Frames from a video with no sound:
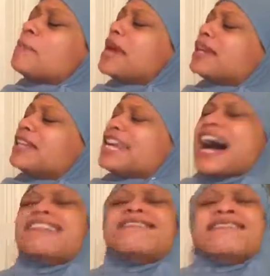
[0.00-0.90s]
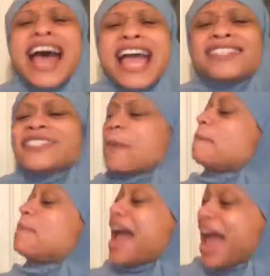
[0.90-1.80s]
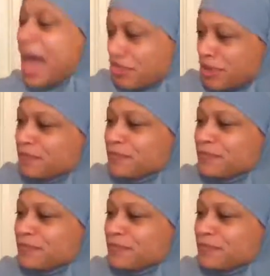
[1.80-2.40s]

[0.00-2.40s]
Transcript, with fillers: piglet a nice bath.